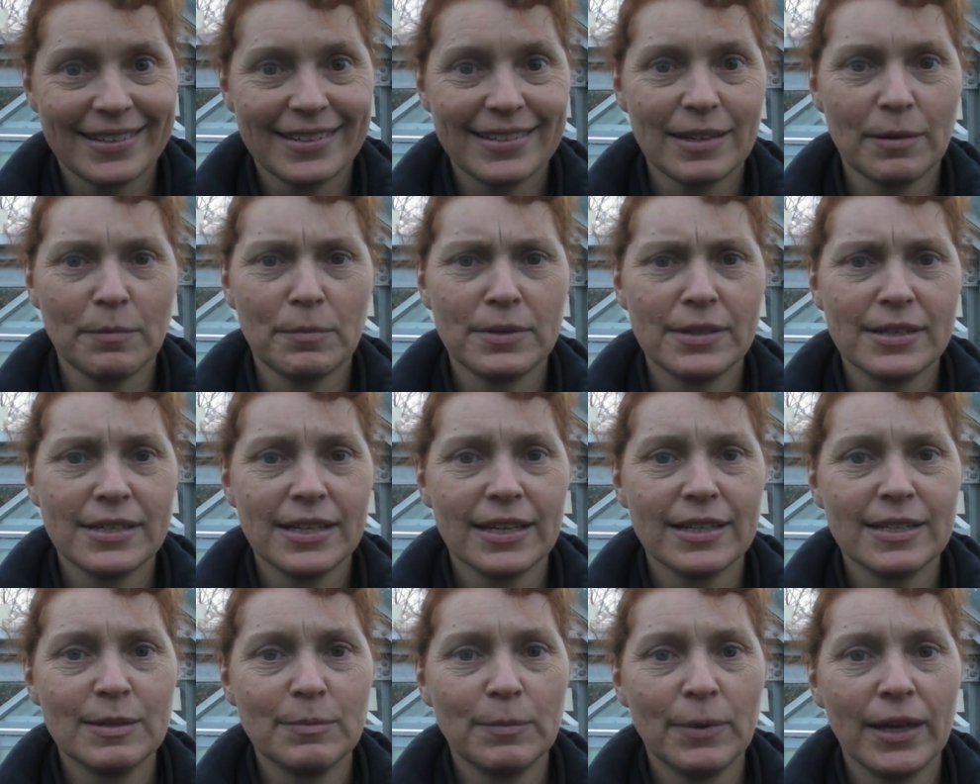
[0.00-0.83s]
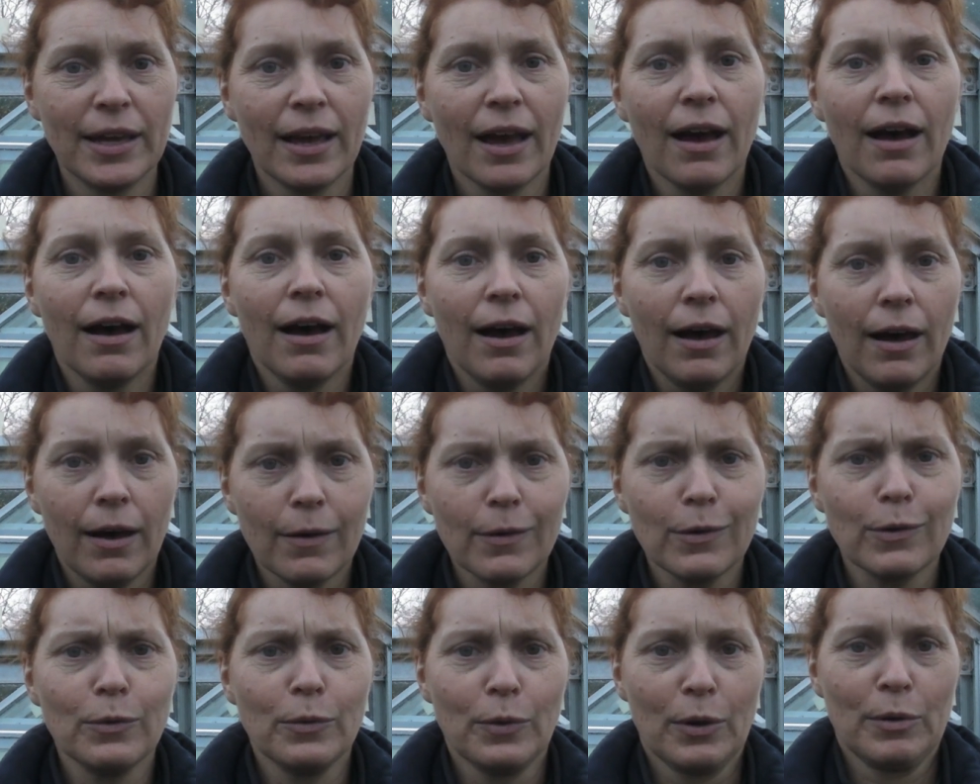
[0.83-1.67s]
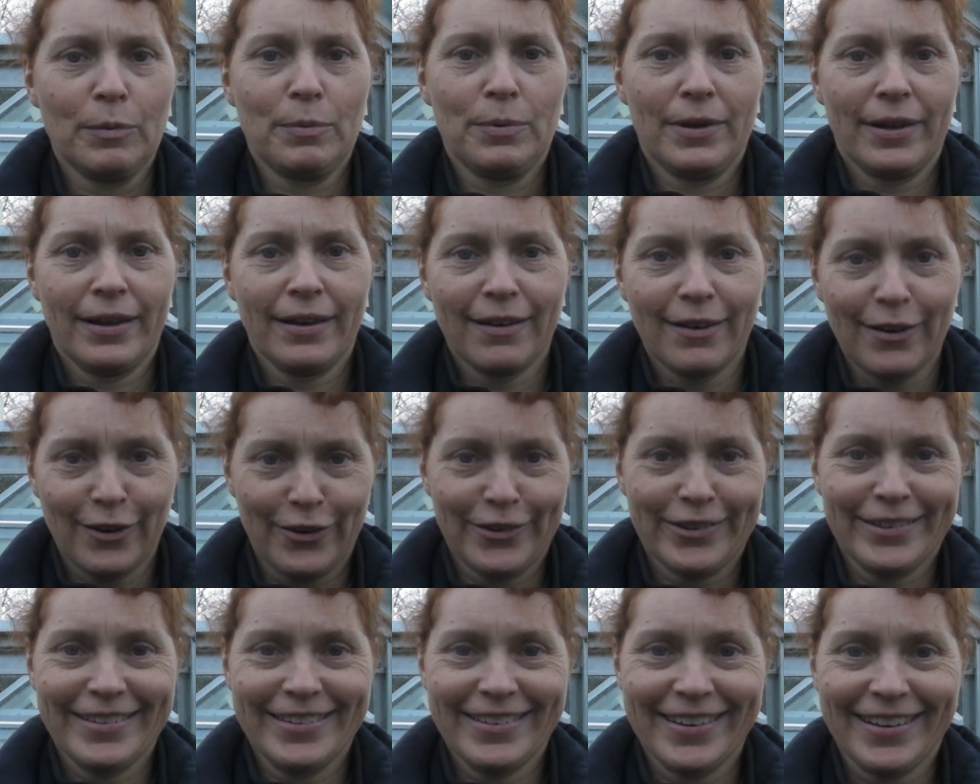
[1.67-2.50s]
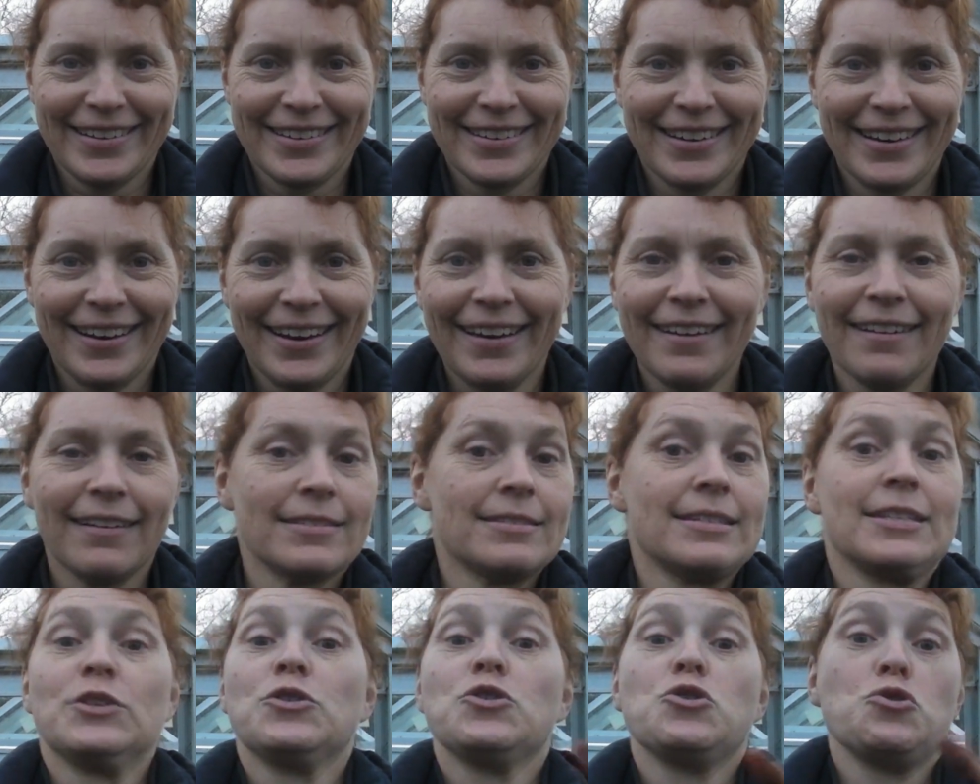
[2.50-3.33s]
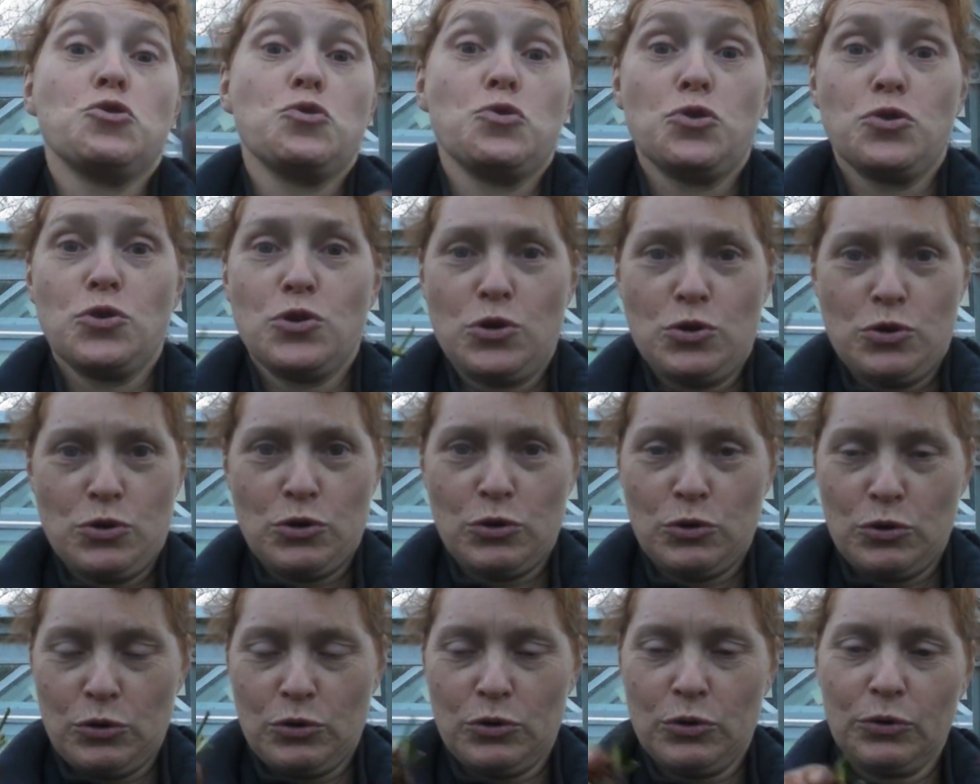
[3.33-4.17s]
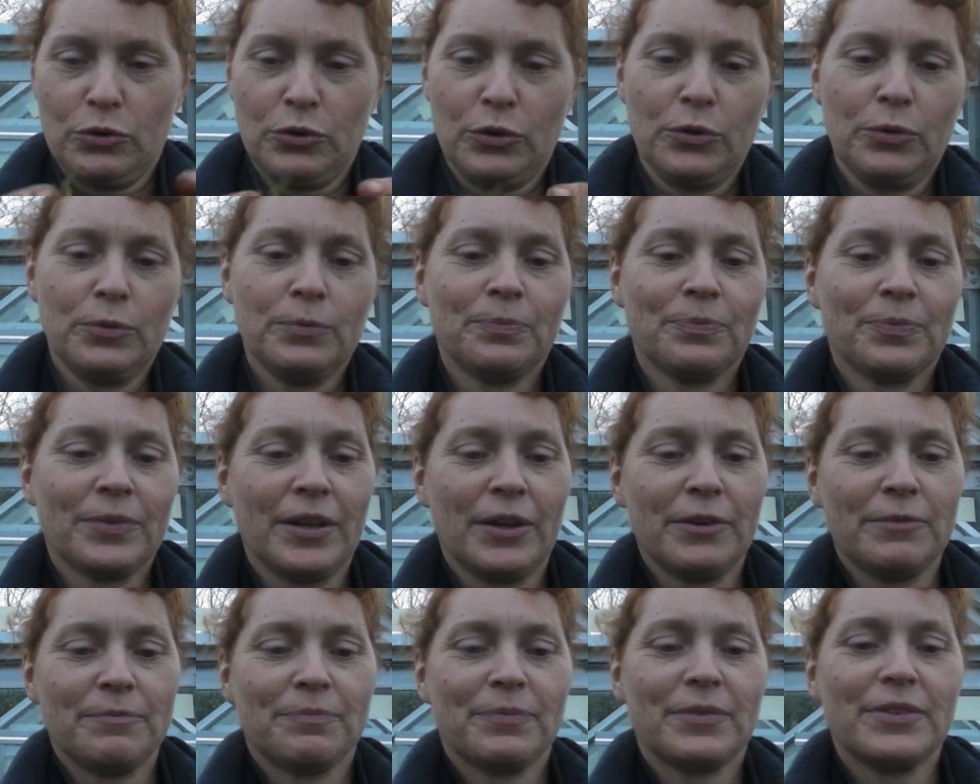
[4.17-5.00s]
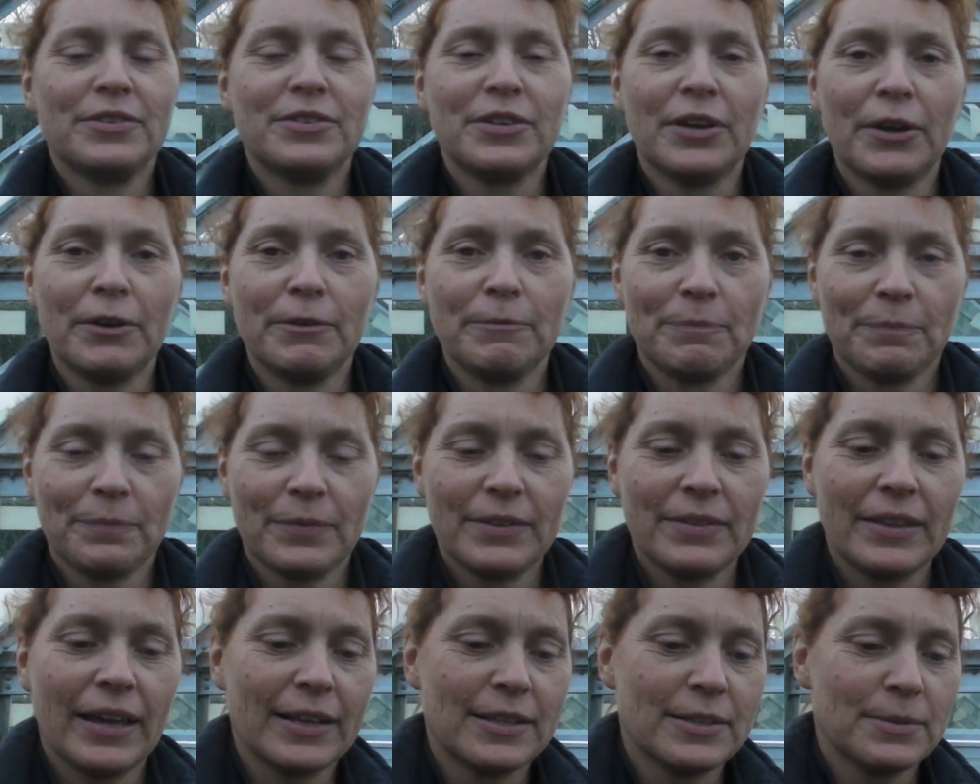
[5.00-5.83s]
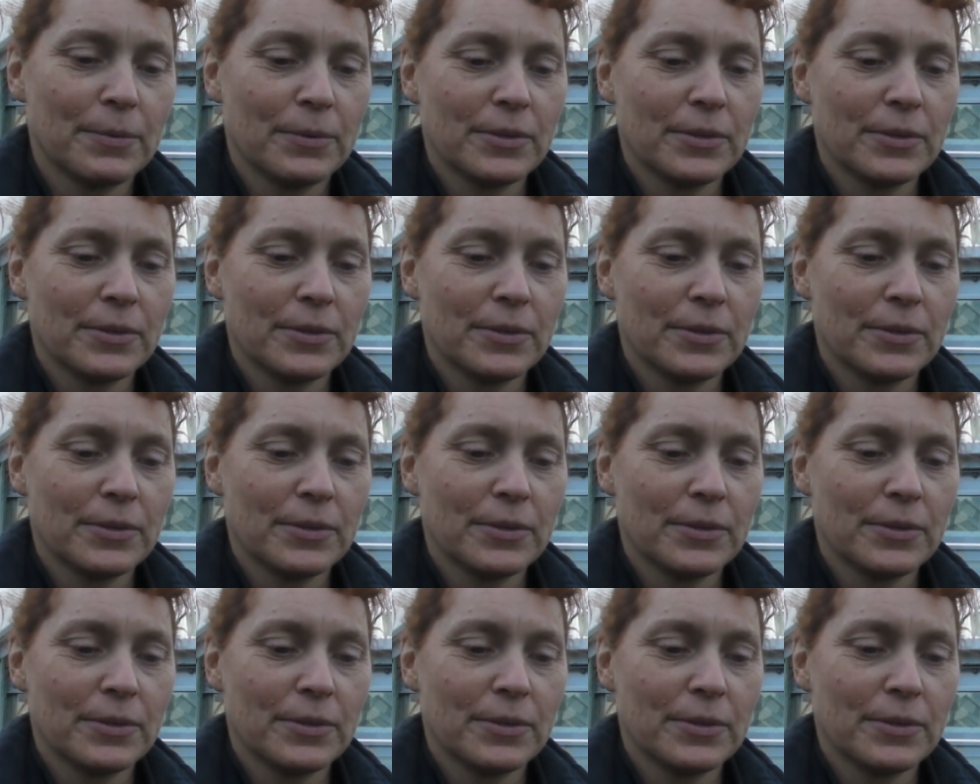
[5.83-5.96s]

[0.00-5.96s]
Somebody said to me, "Are you opening a garden centre, Claire?" I said, no. So that's